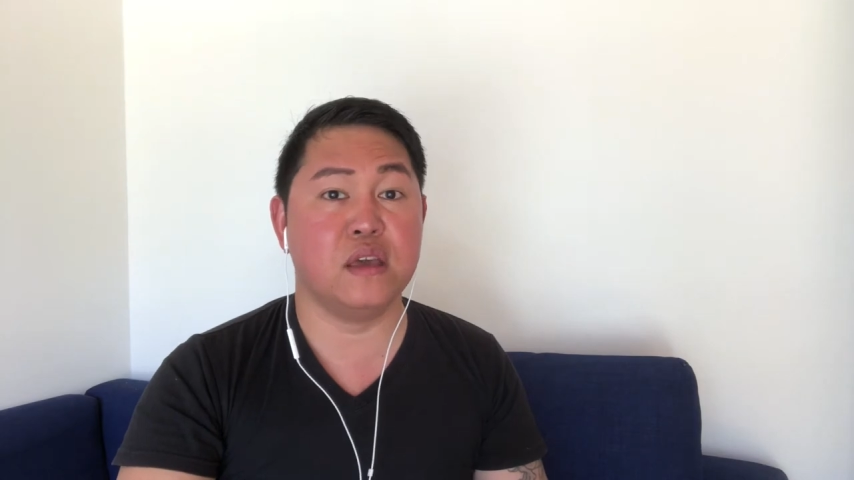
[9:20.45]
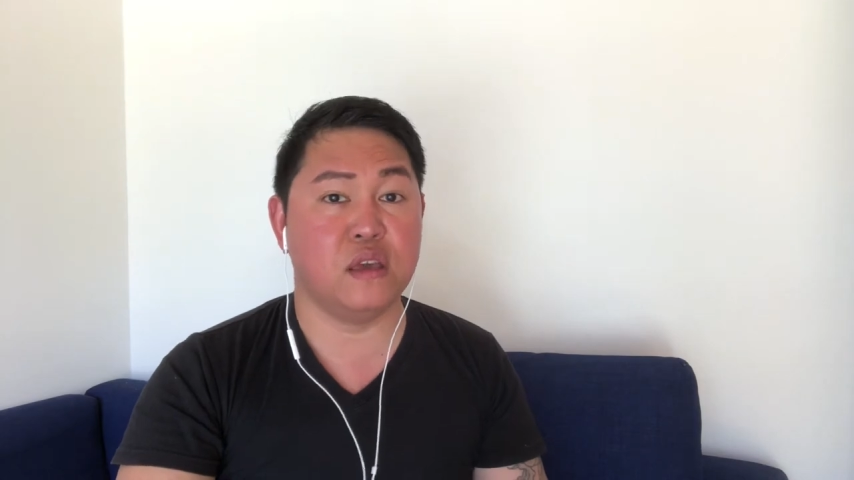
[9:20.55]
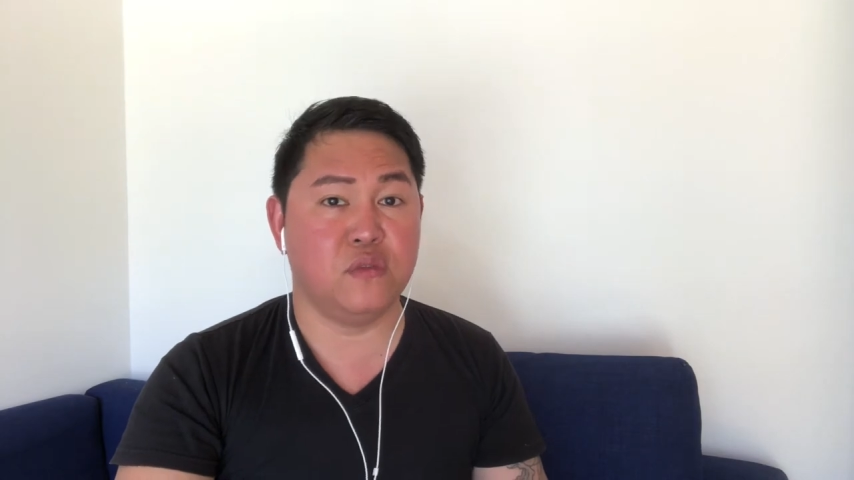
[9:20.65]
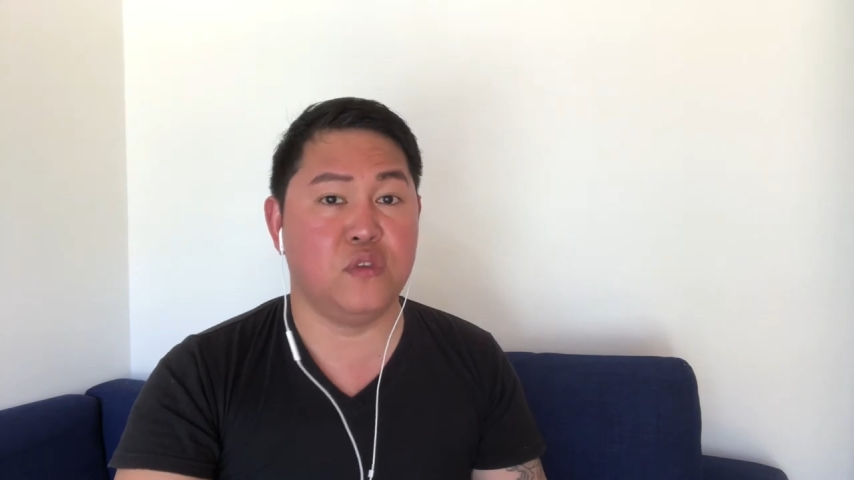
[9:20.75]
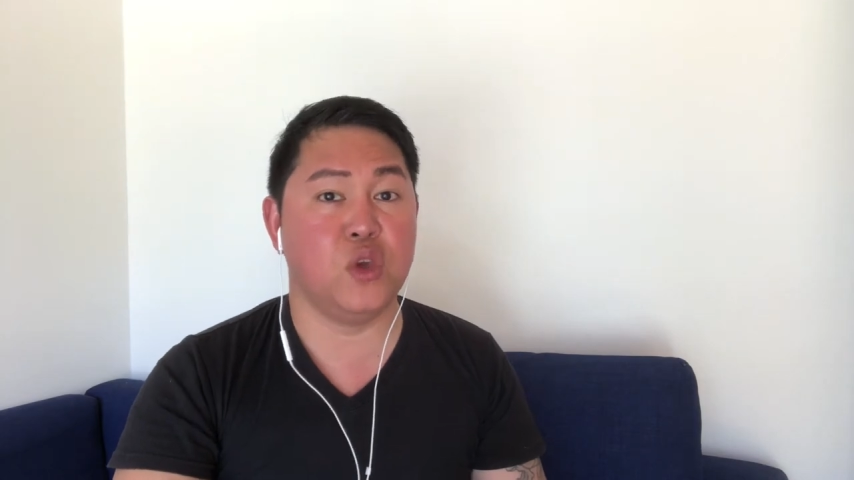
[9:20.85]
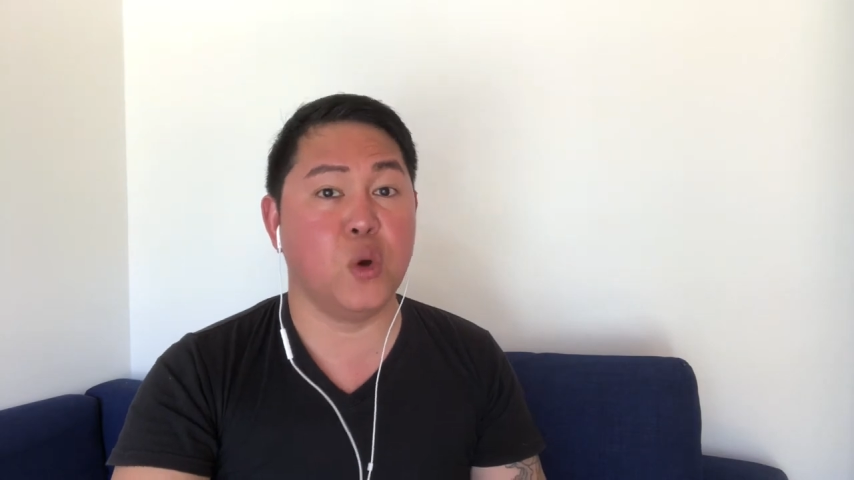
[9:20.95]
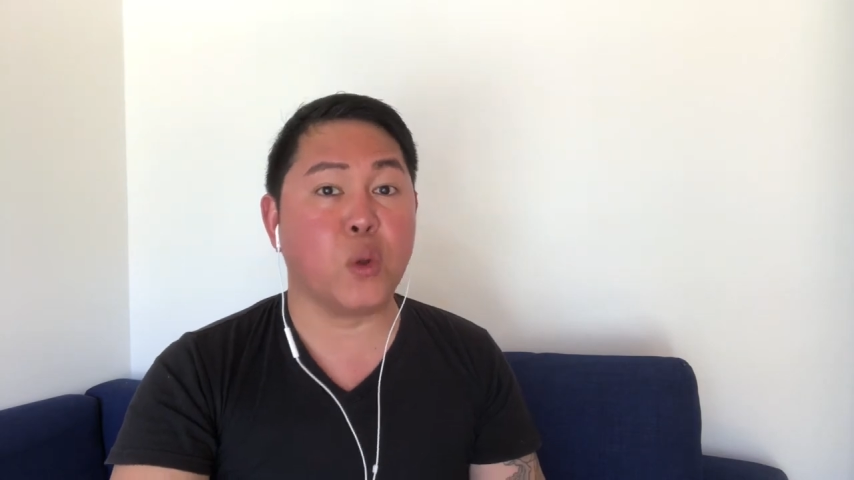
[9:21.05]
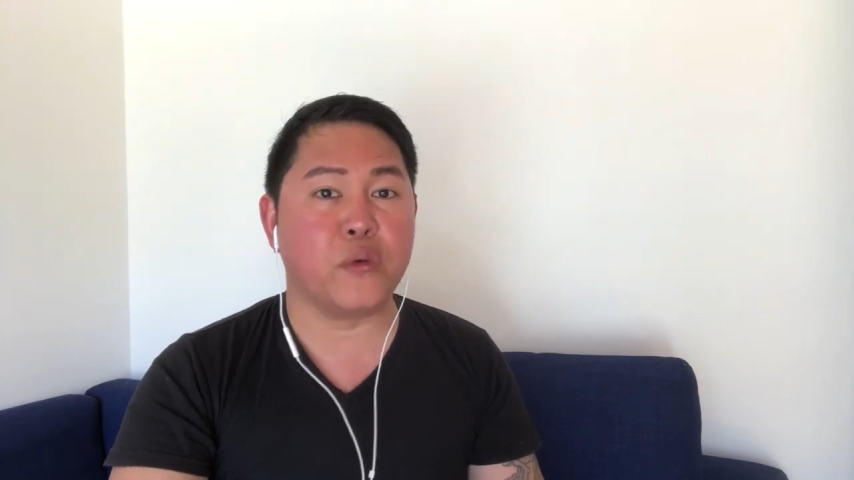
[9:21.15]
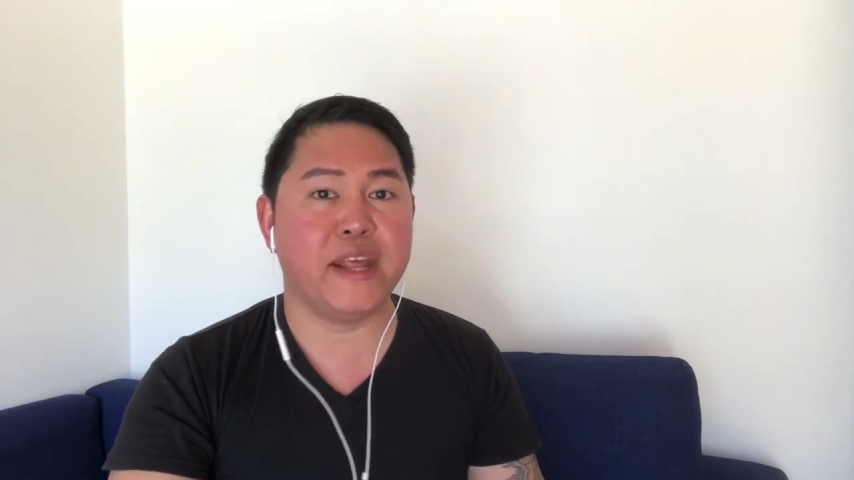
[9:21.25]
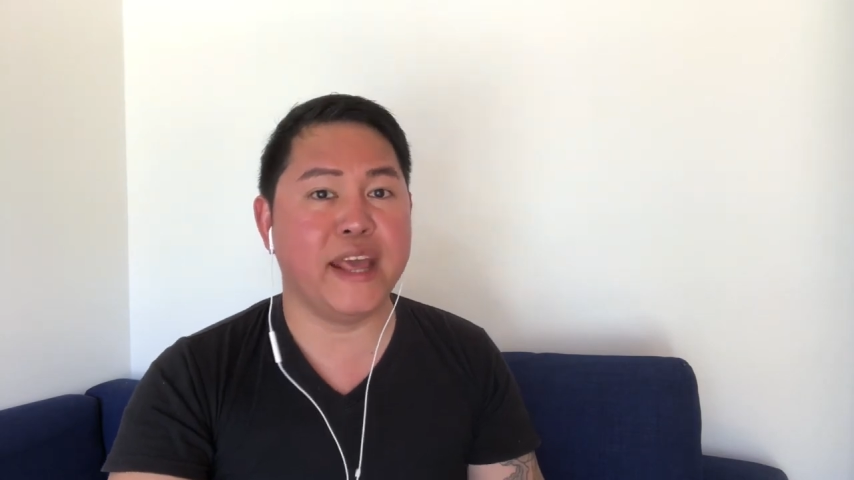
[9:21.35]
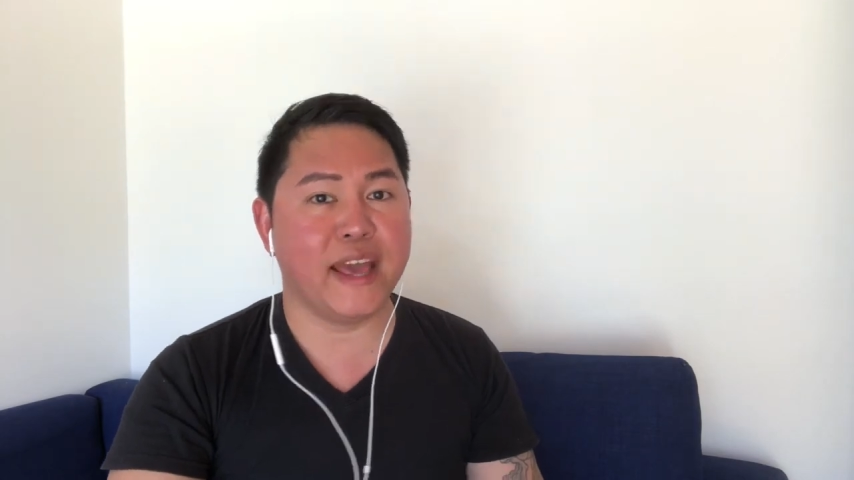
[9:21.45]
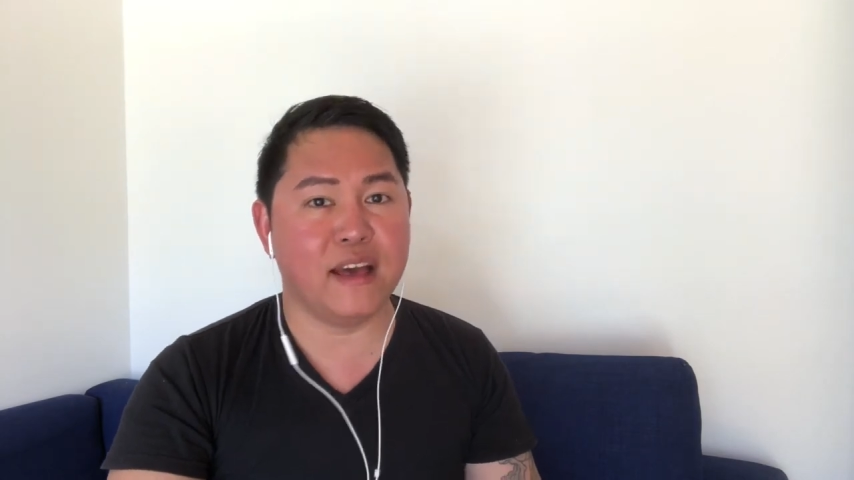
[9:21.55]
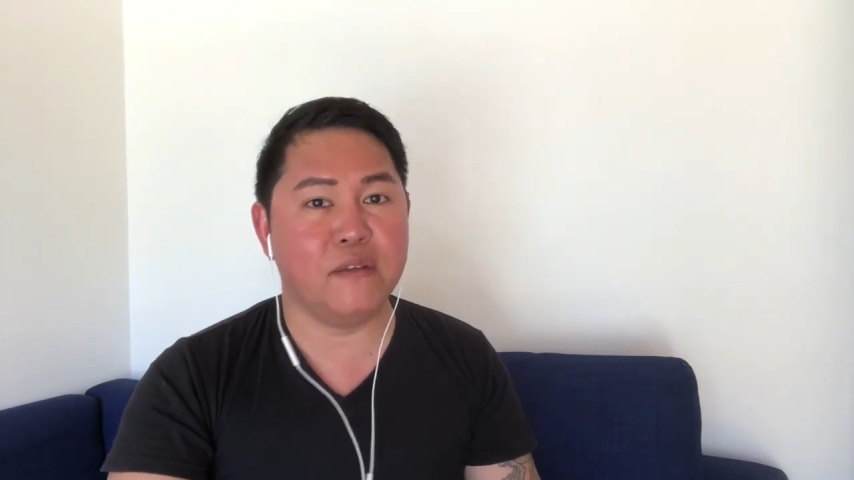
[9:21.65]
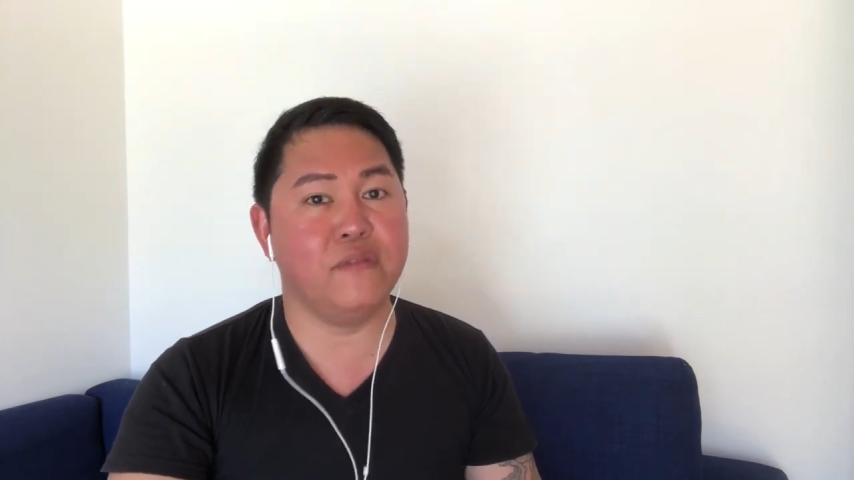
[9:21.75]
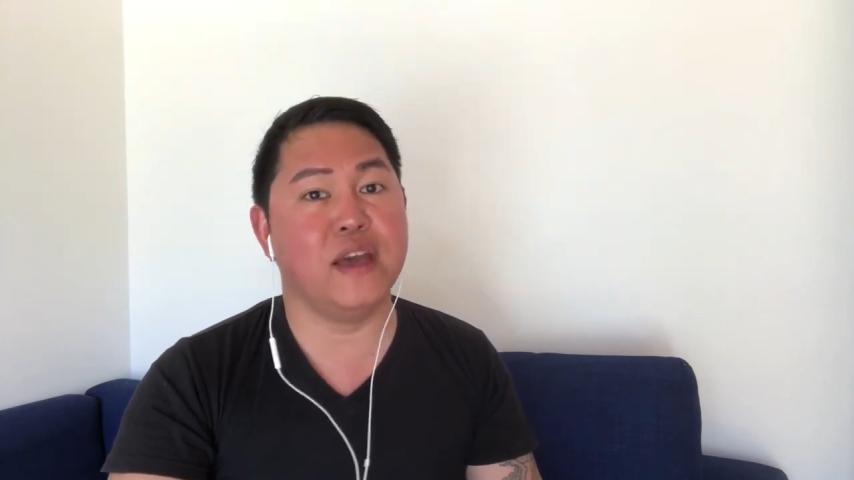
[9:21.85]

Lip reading: if you already have